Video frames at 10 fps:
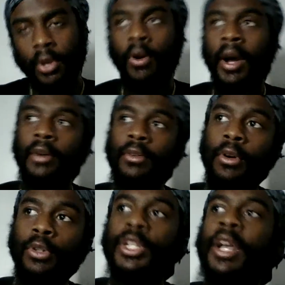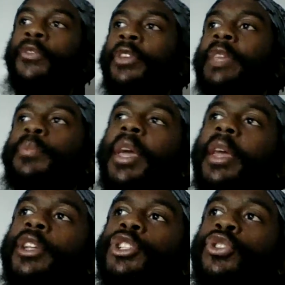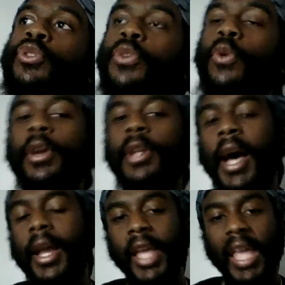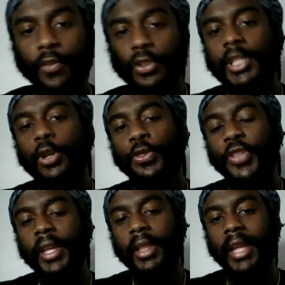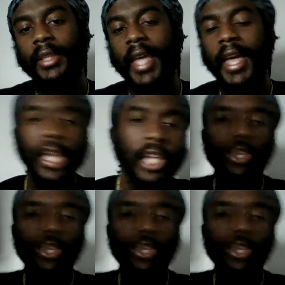Well, I don't know, should I really be in this truth or not? If you're still thinking like that,